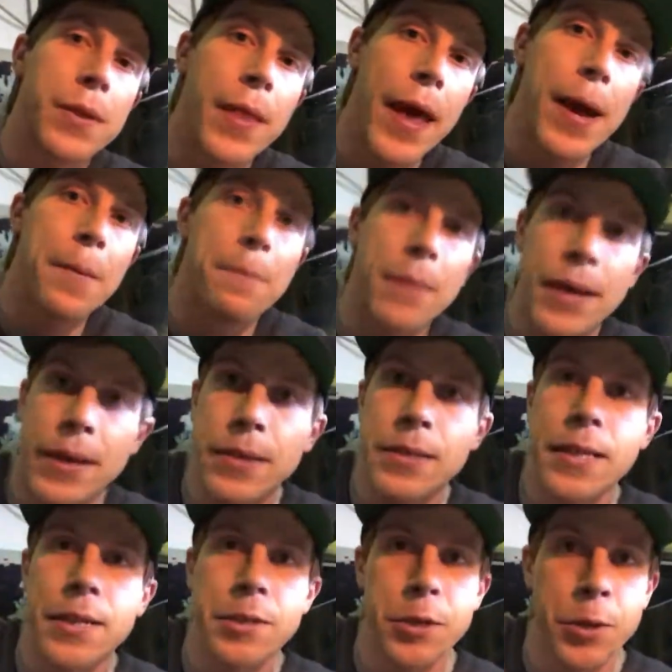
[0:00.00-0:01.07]
and that means
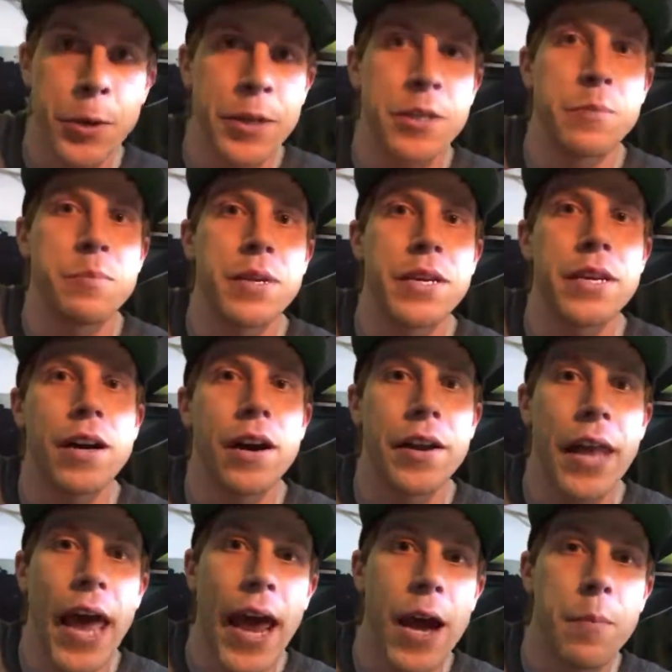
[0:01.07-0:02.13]
that they're going to be
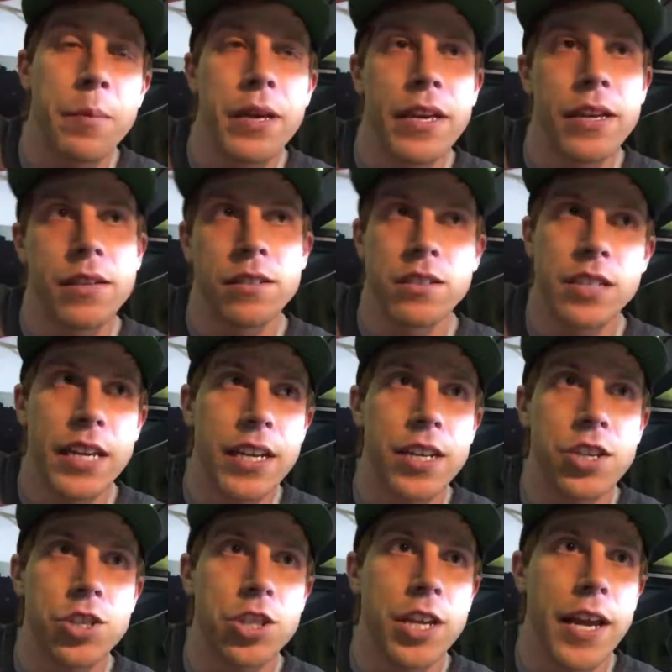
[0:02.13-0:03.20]
unhappy and
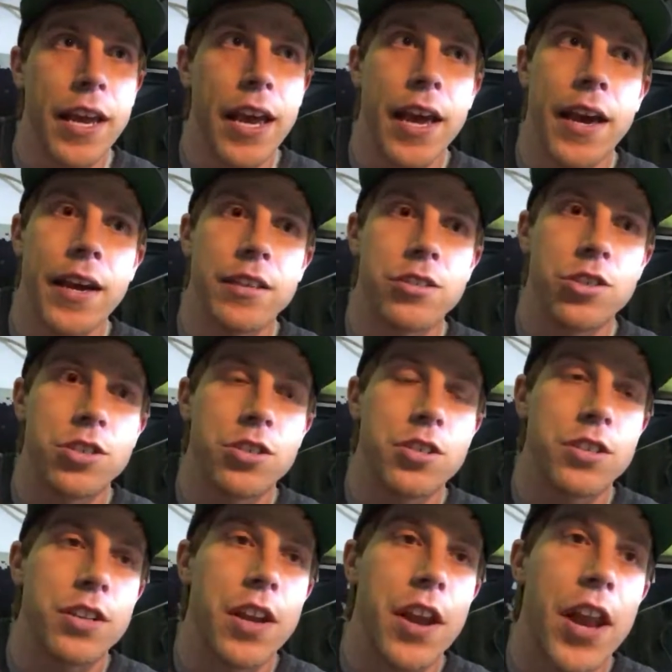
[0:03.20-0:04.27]
skittish and
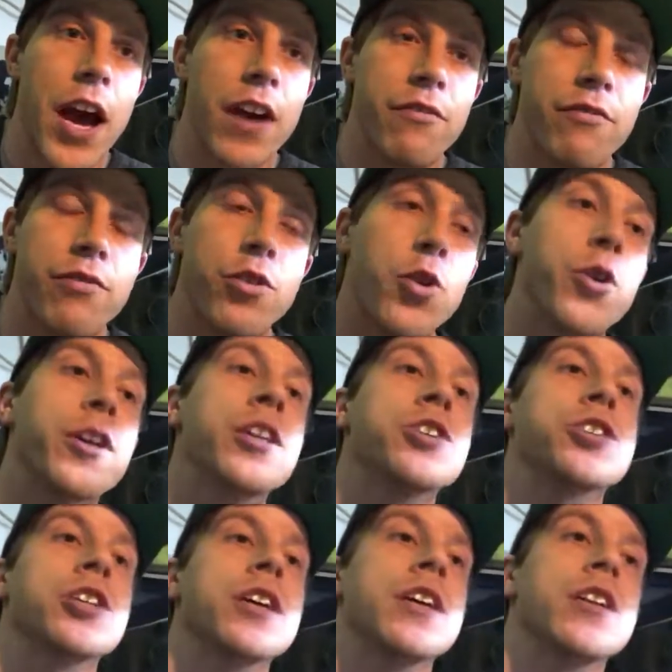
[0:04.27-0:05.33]
just not
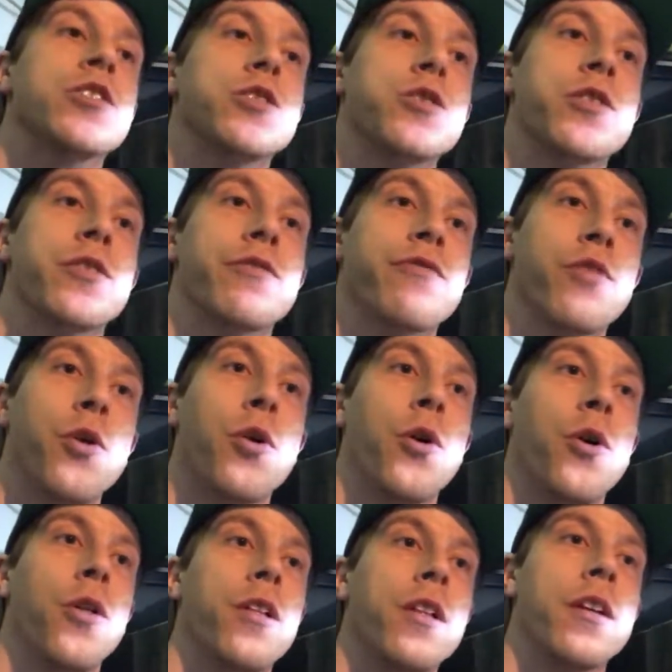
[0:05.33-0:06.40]
flourish to their
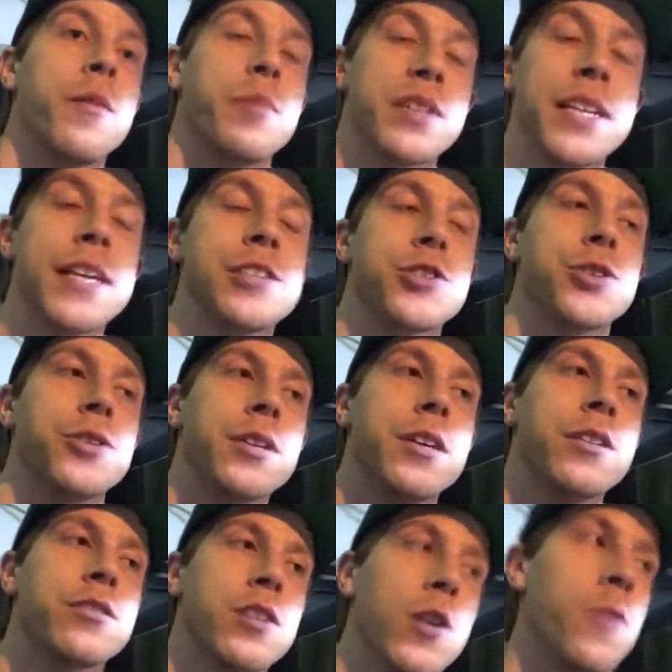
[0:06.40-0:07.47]
full potential.
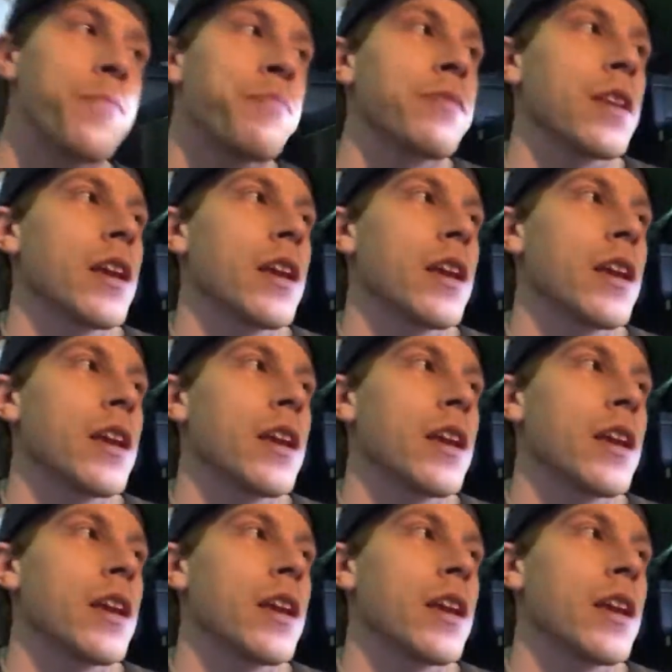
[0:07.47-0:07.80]
So